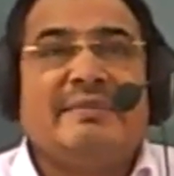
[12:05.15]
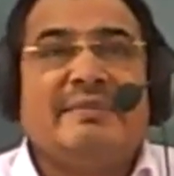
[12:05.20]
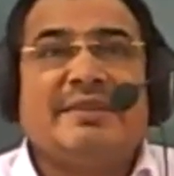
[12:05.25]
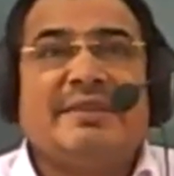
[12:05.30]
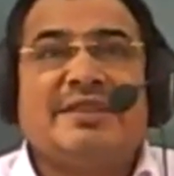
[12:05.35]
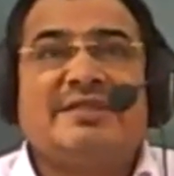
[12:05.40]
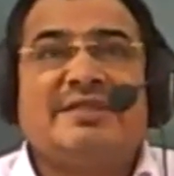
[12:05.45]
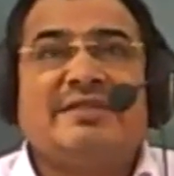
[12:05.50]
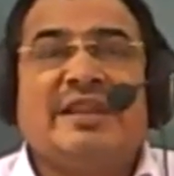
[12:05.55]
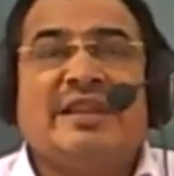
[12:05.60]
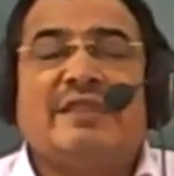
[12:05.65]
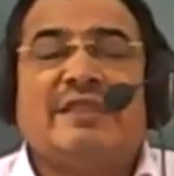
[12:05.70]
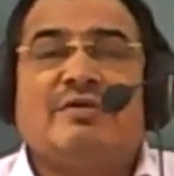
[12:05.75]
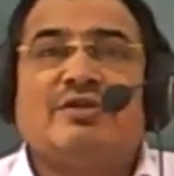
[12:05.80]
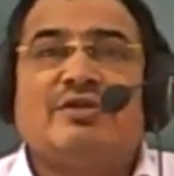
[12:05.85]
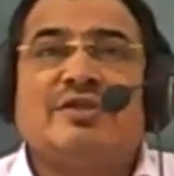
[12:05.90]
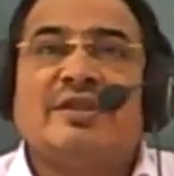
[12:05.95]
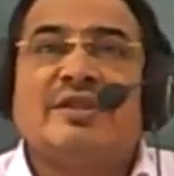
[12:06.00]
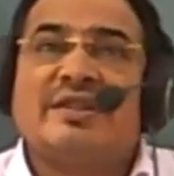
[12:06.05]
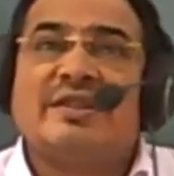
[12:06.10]
Means there
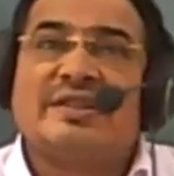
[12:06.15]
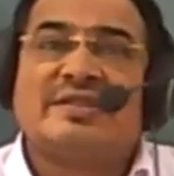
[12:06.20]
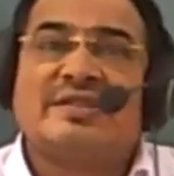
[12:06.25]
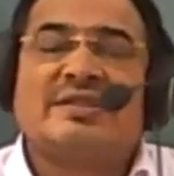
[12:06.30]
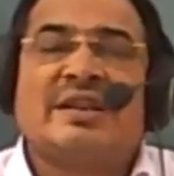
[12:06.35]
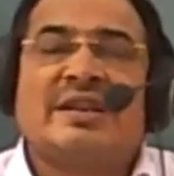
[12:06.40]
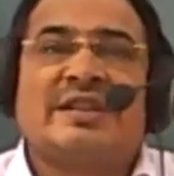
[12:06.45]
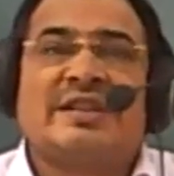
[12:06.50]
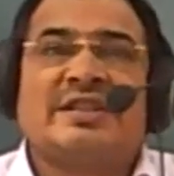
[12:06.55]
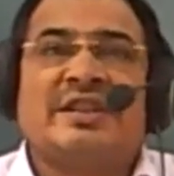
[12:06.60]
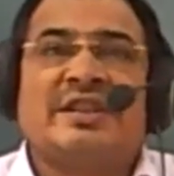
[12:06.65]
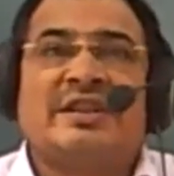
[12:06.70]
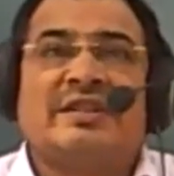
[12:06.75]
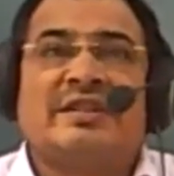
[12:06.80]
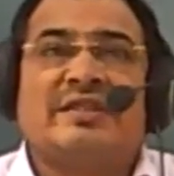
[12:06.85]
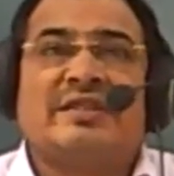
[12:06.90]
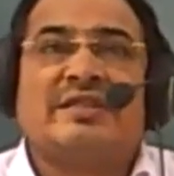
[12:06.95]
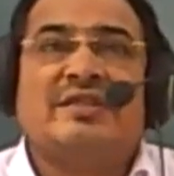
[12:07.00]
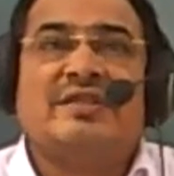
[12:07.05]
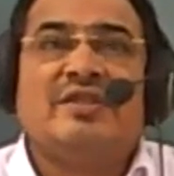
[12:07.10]
was a restriction
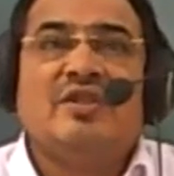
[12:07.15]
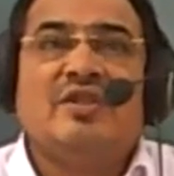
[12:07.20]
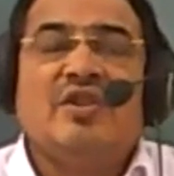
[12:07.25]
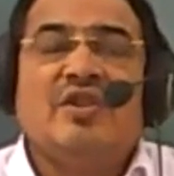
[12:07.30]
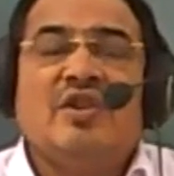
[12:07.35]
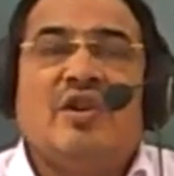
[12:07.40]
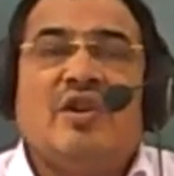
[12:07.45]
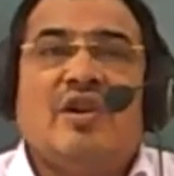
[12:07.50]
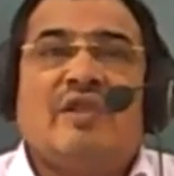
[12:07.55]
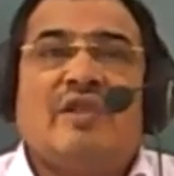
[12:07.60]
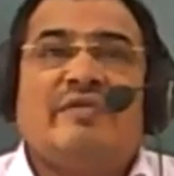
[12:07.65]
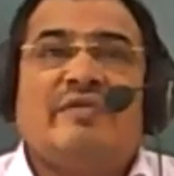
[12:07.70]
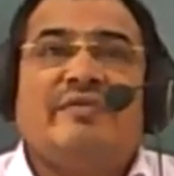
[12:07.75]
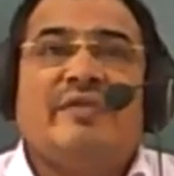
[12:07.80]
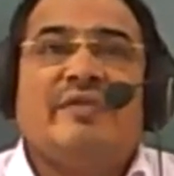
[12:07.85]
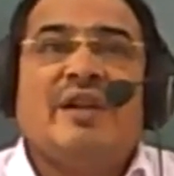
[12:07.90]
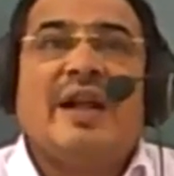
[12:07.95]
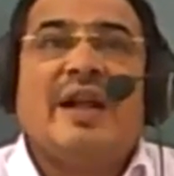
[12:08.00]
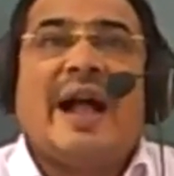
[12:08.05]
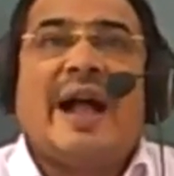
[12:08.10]
of
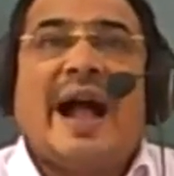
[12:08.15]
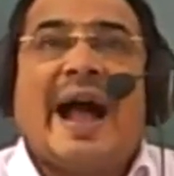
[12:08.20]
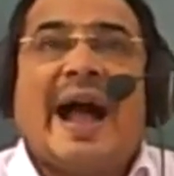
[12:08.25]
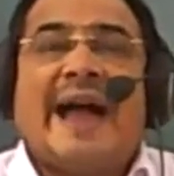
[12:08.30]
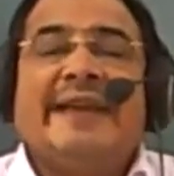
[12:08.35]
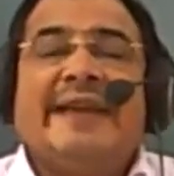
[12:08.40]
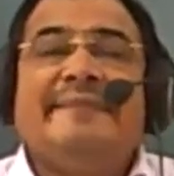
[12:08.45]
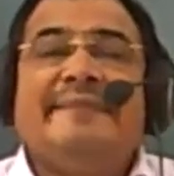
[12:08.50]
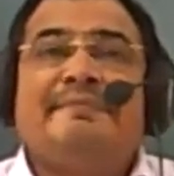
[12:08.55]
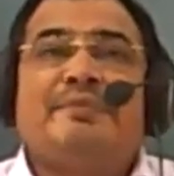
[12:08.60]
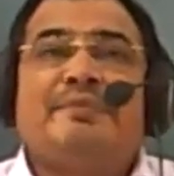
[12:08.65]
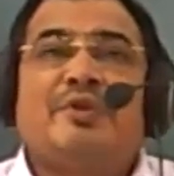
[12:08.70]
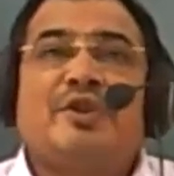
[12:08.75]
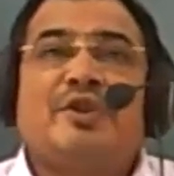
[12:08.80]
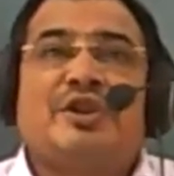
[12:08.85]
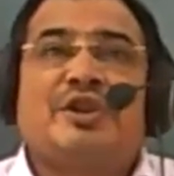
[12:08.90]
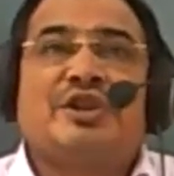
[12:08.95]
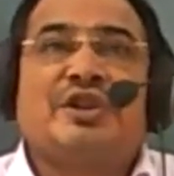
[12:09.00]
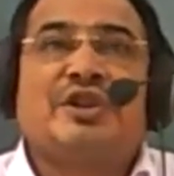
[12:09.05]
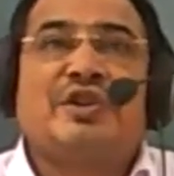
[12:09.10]
high
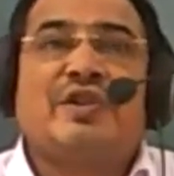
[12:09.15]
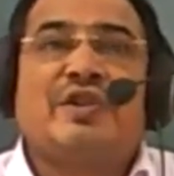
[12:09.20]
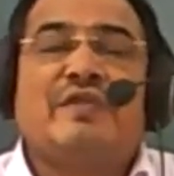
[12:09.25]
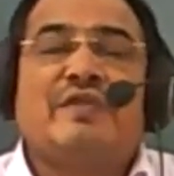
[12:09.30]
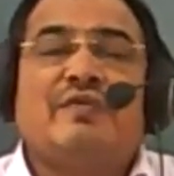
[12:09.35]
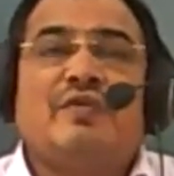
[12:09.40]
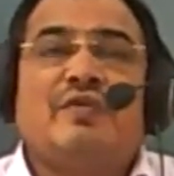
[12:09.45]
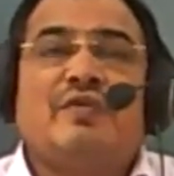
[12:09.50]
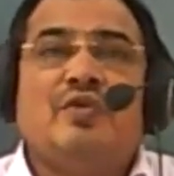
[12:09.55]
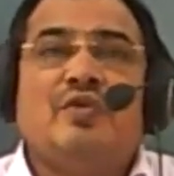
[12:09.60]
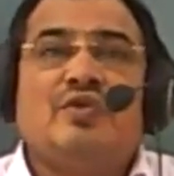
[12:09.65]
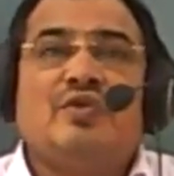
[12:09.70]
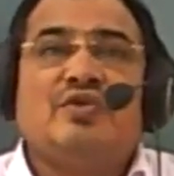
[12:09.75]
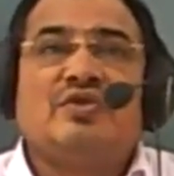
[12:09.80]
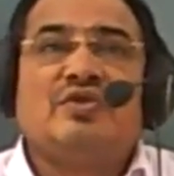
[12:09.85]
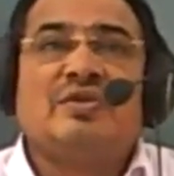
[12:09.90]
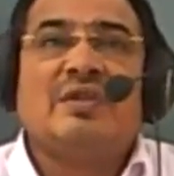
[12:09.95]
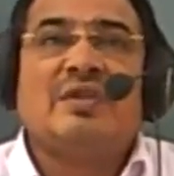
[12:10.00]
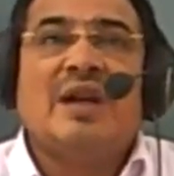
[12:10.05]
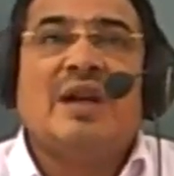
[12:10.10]
production of
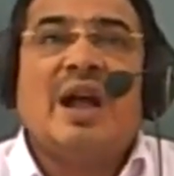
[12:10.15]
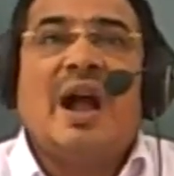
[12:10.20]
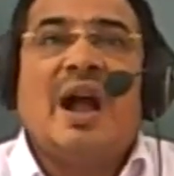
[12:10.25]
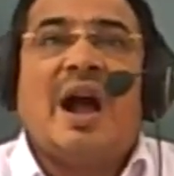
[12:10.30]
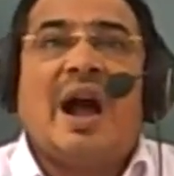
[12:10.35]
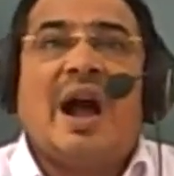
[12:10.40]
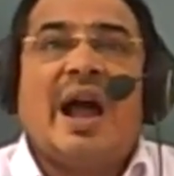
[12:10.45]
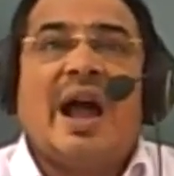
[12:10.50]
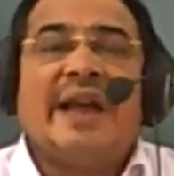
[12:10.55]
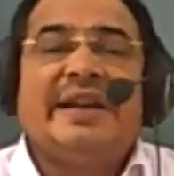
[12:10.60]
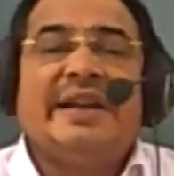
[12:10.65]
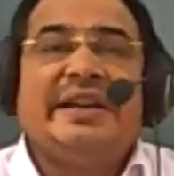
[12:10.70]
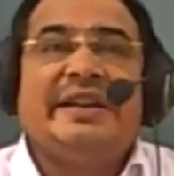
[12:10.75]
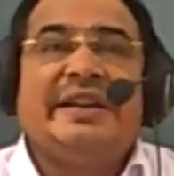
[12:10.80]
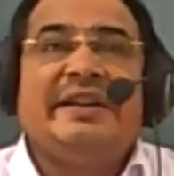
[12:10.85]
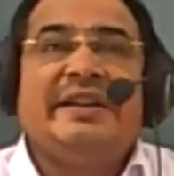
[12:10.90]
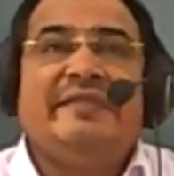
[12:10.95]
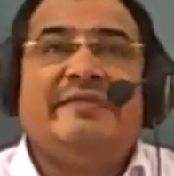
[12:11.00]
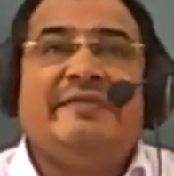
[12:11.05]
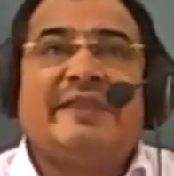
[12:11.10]
goods, high
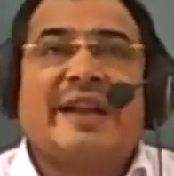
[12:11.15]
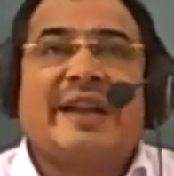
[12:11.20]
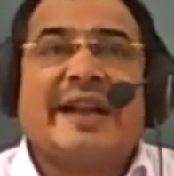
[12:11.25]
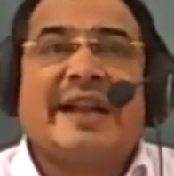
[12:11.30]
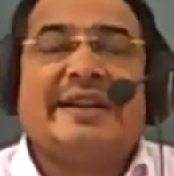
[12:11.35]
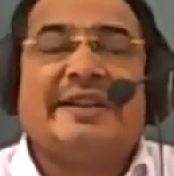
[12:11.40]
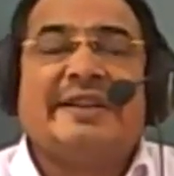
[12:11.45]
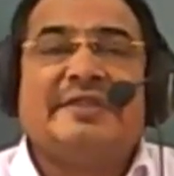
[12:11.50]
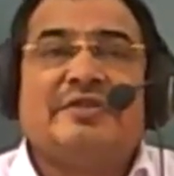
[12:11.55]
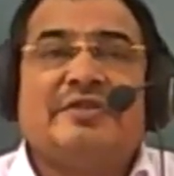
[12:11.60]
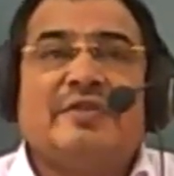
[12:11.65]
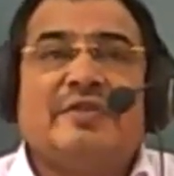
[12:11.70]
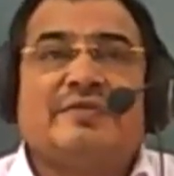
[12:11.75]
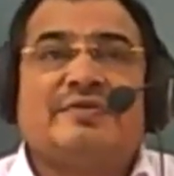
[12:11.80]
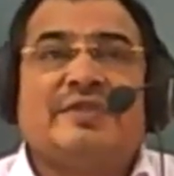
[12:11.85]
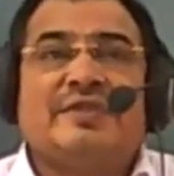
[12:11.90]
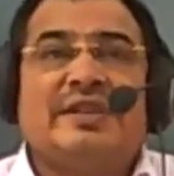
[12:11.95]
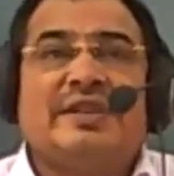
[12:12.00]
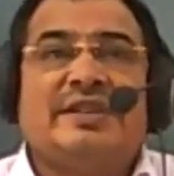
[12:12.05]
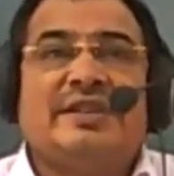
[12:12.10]
yield varieties of
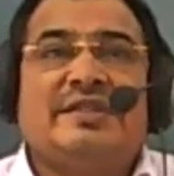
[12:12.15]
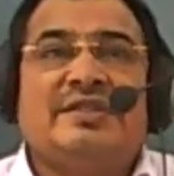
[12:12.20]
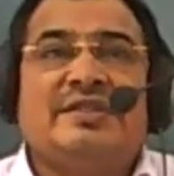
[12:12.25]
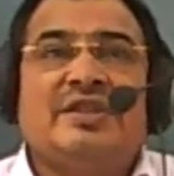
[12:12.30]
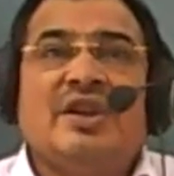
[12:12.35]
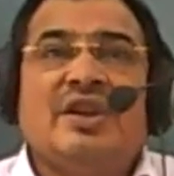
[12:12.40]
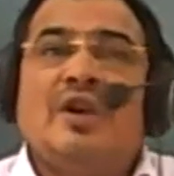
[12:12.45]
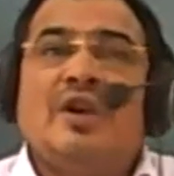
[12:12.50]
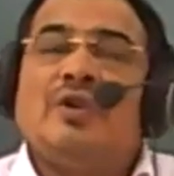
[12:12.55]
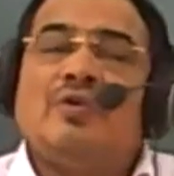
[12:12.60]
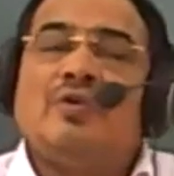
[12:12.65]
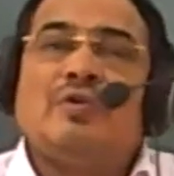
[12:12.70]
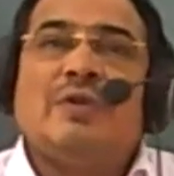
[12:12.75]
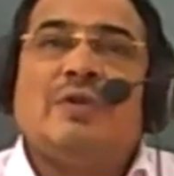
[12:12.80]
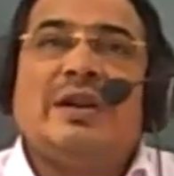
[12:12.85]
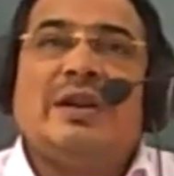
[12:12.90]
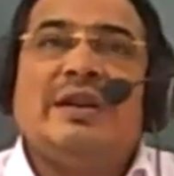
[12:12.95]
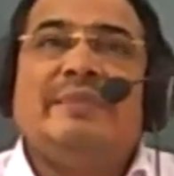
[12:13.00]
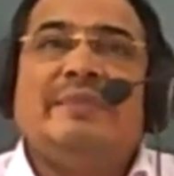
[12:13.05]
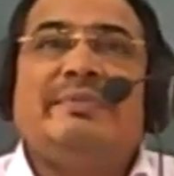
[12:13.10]
seeds to
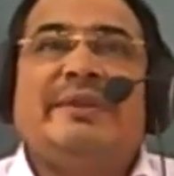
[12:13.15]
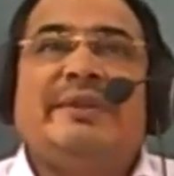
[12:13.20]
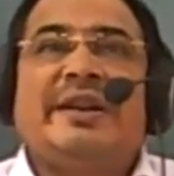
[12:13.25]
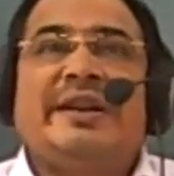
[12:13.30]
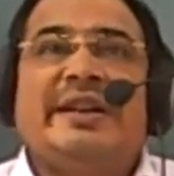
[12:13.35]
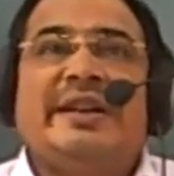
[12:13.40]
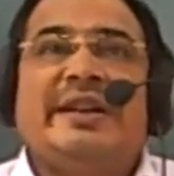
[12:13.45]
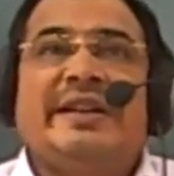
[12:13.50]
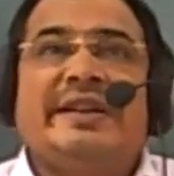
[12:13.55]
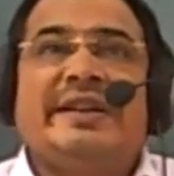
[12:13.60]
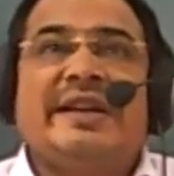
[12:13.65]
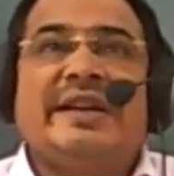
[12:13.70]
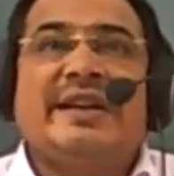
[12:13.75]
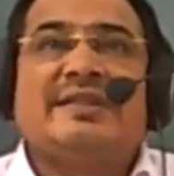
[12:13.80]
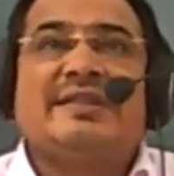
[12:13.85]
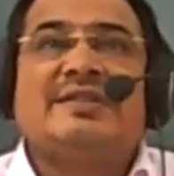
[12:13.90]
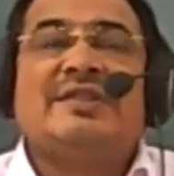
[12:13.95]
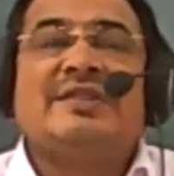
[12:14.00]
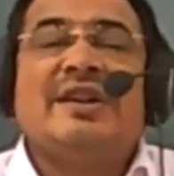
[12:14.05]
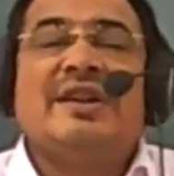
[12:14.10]
a limited
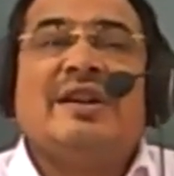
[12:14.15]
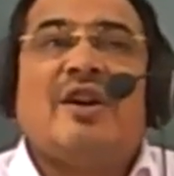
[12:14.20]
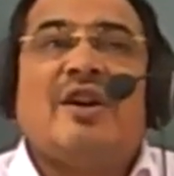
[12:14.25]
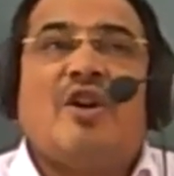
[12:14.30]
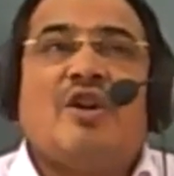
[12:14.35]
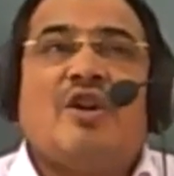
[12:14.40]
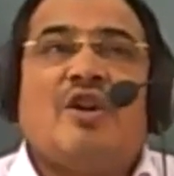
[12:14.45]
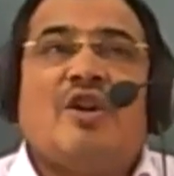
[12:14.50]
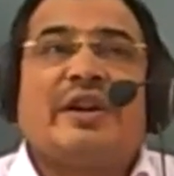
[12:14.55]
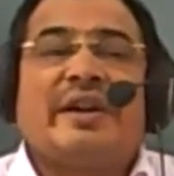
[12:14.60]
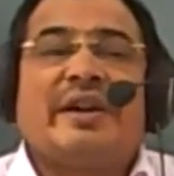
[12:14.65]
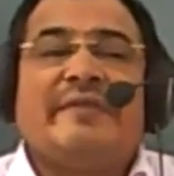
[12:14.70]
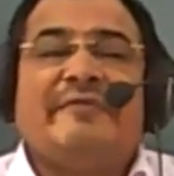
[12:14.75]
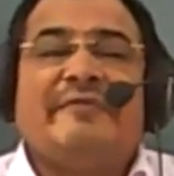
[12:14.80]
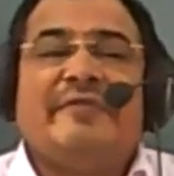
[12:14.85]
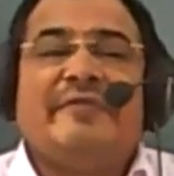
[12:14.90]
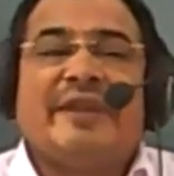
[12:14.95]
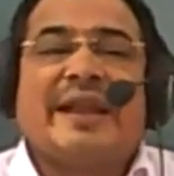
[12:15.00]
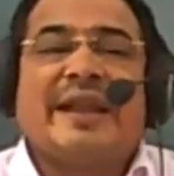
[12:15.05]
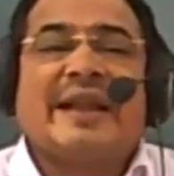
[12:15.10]
areas, or
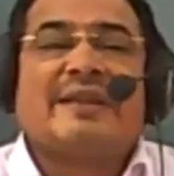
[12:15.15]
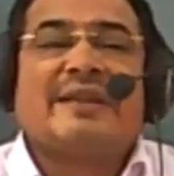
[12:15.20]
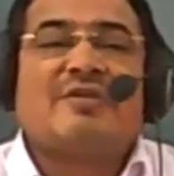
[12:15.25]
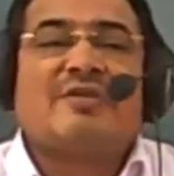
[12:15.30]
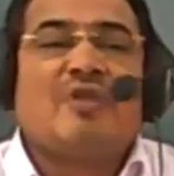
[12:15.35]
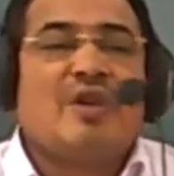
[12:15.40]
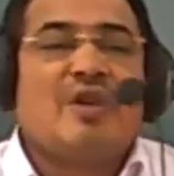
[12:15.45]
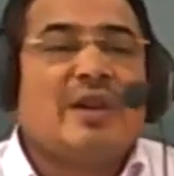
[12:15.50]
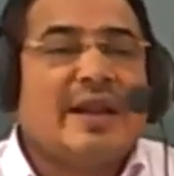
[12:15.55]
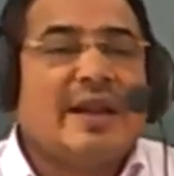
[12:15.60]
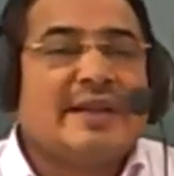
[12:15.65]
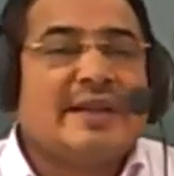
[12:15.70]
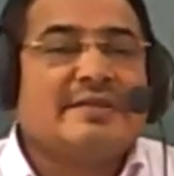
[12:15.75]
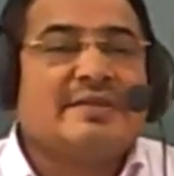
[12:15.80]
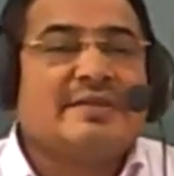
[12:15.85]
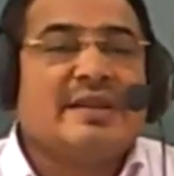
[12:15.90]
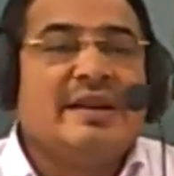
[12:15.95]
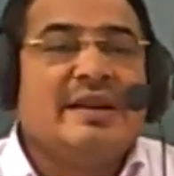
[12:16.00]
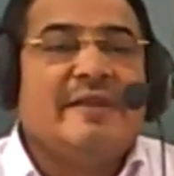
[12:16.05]
we can call as